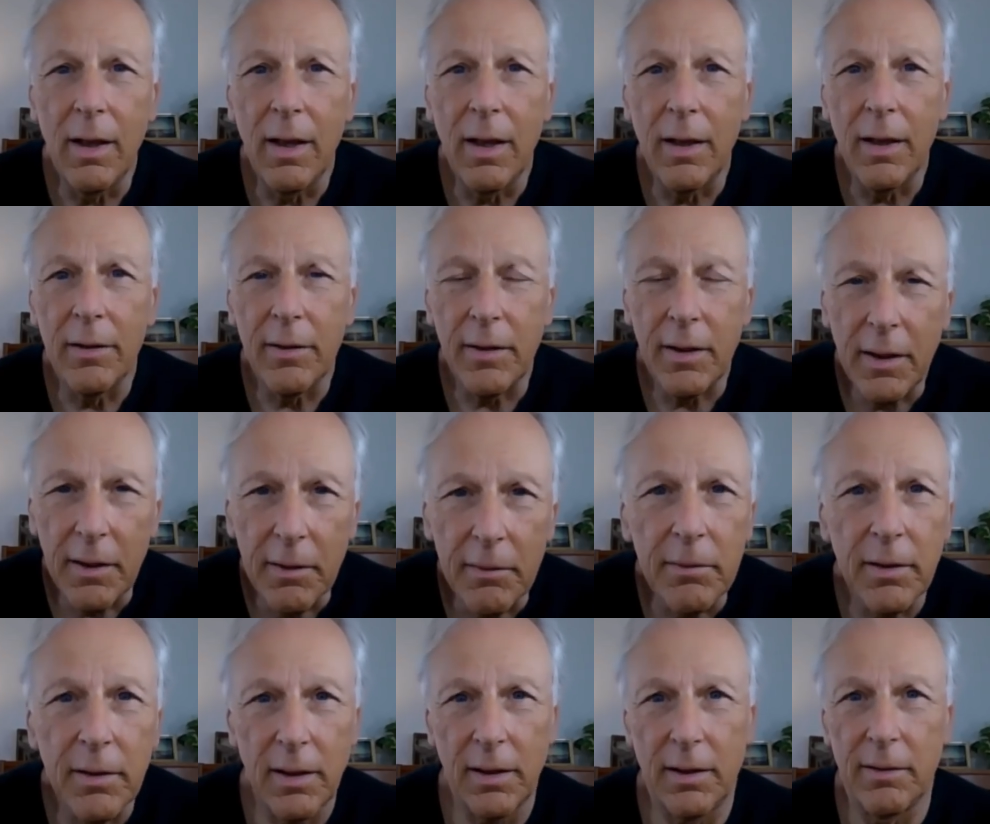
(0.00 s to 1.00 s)
and to give
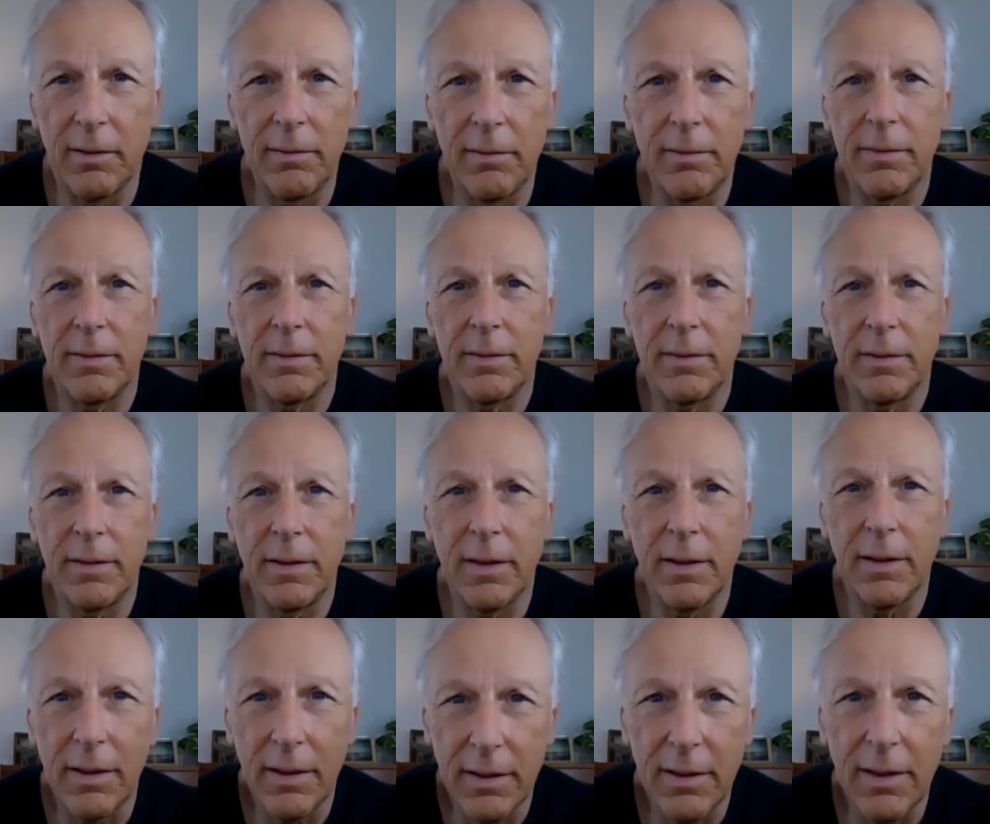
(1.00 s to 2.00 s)
love,
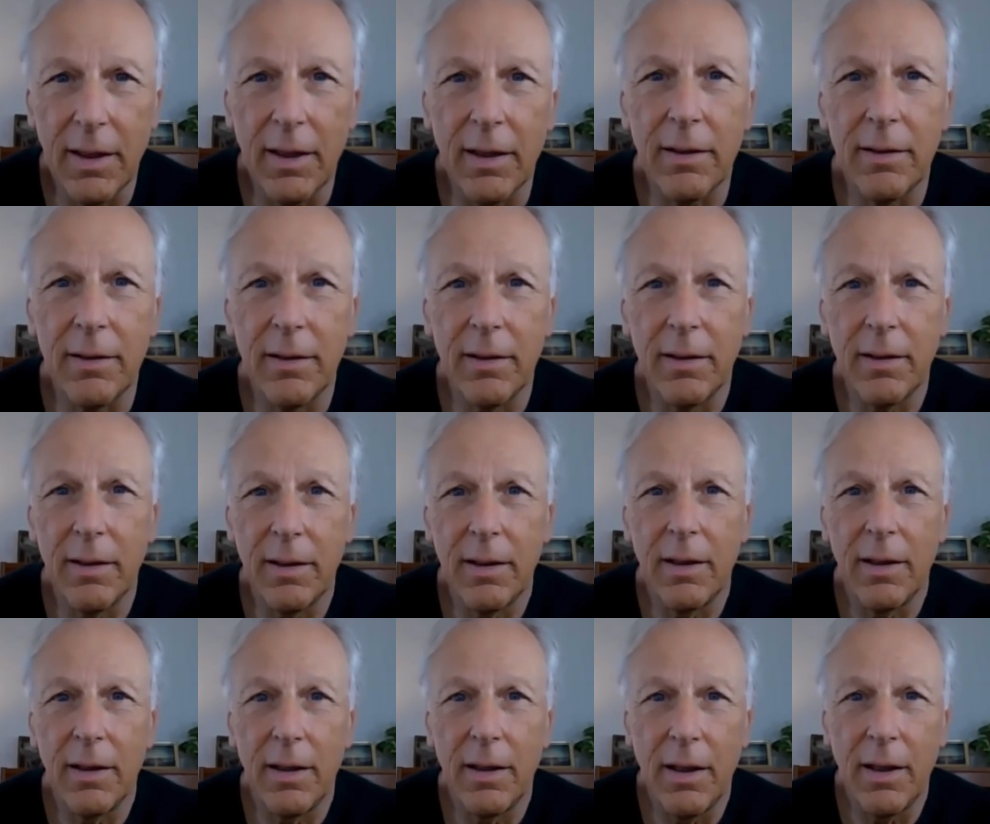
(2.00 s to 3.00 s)
connect,
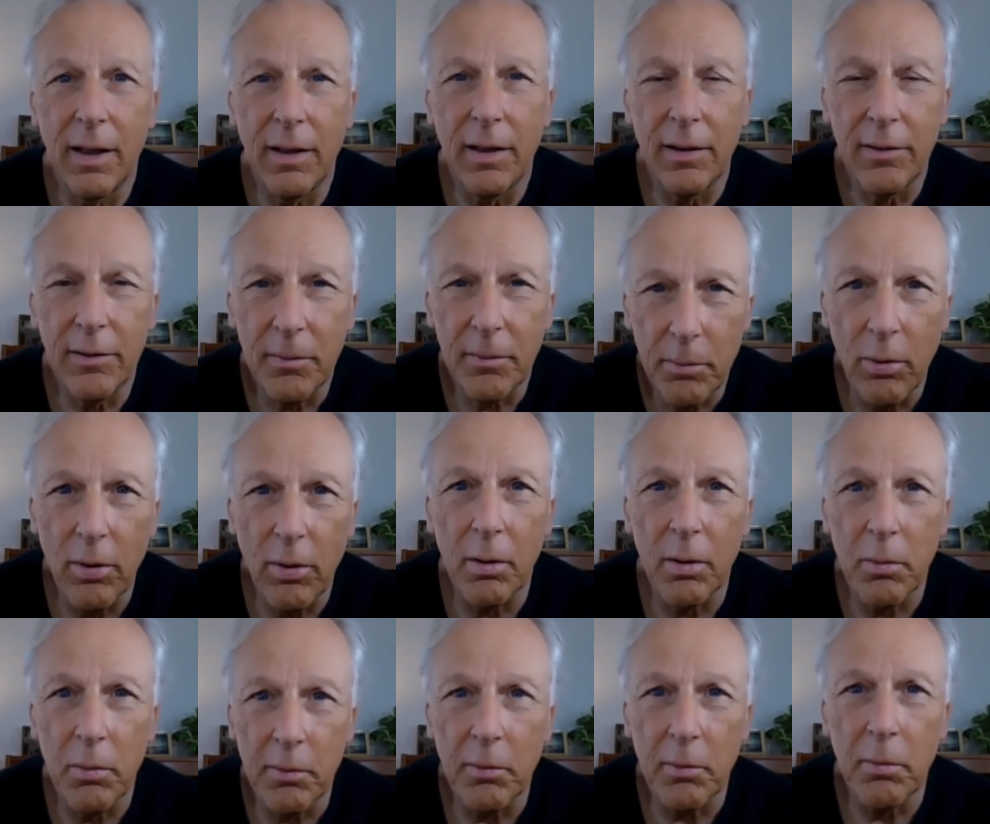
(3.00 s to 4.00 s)
and support
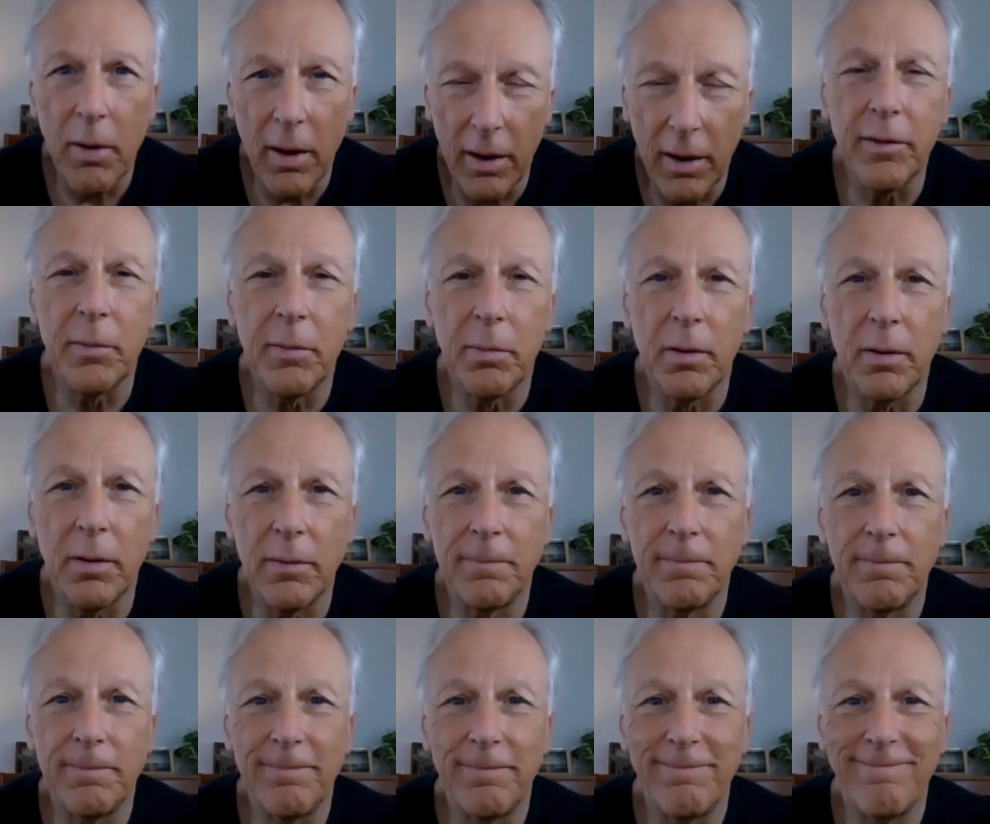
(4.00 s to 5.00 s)
wherever possible.
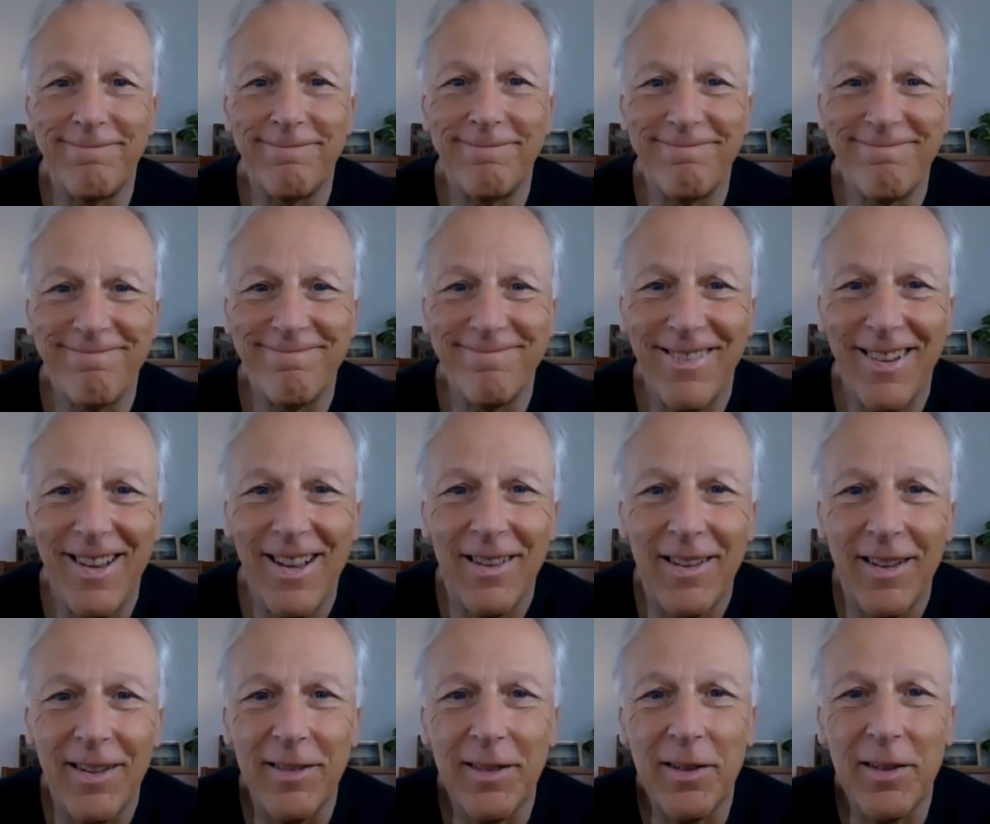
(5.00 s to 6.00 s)

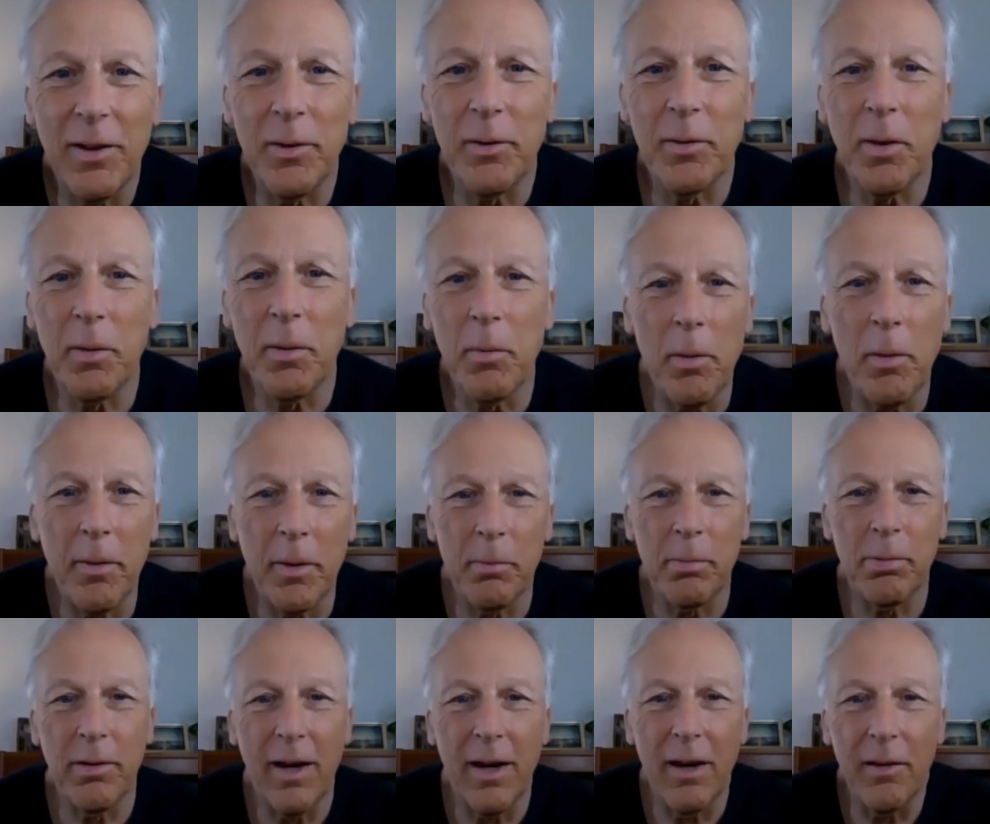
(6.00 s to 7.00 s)
Let's close with a moment of
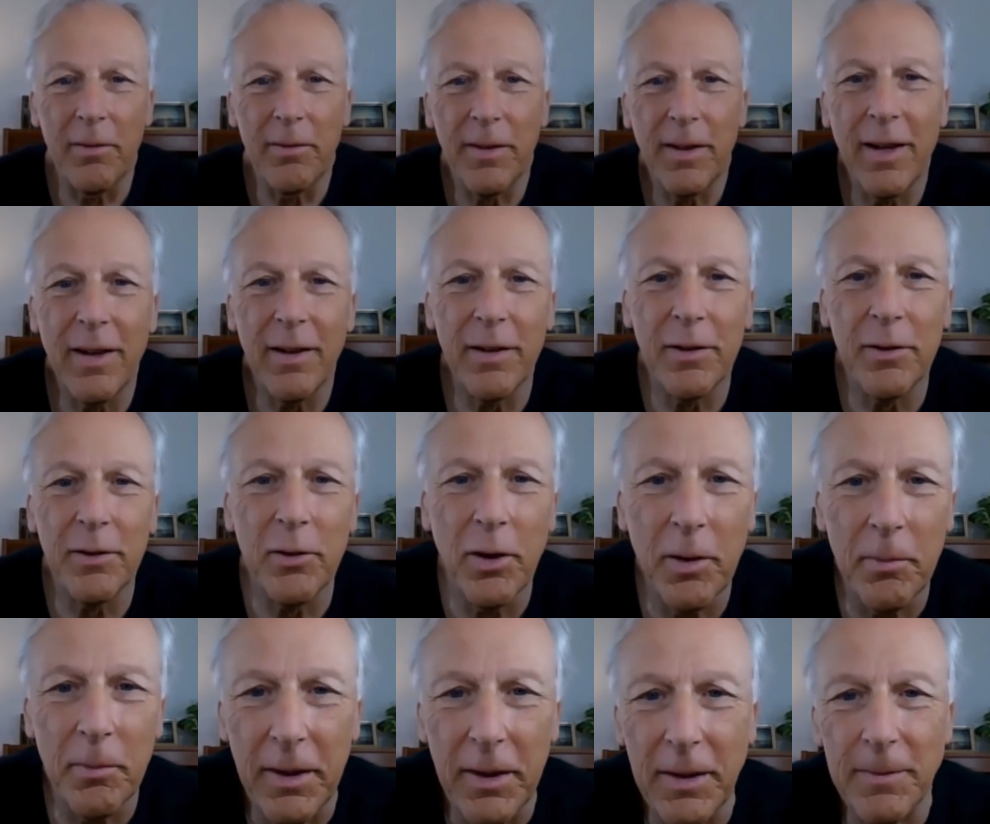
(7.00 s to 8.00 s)
prayer if you care to
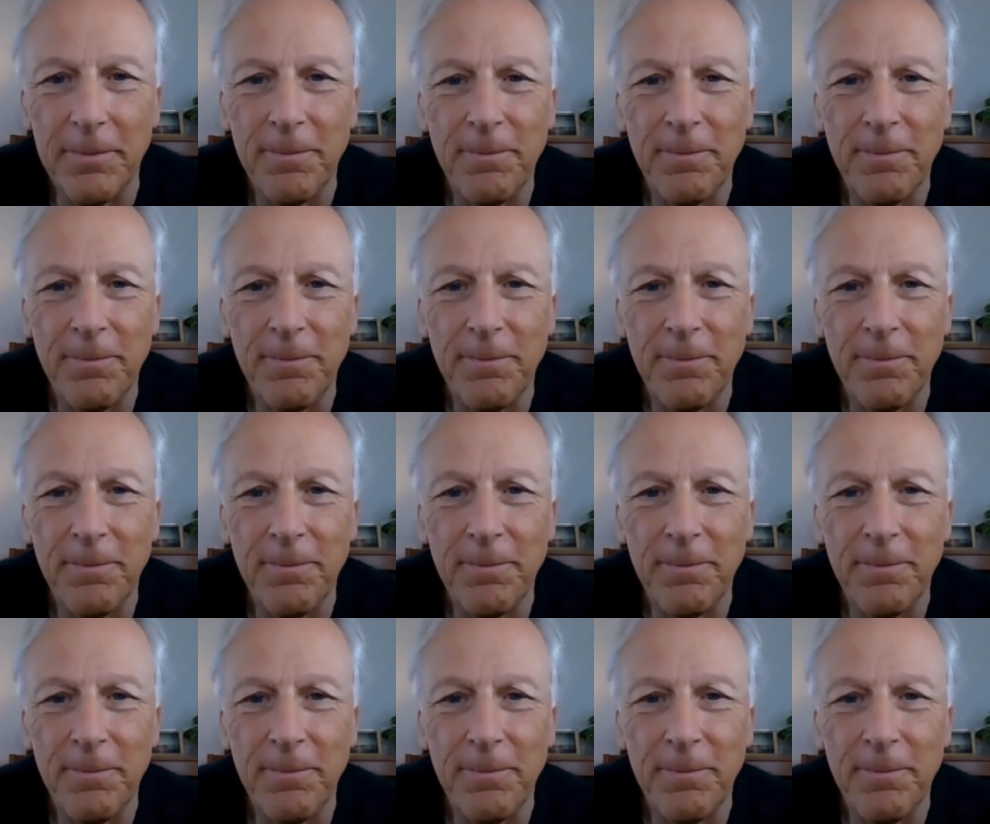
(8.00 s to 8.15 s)
join me.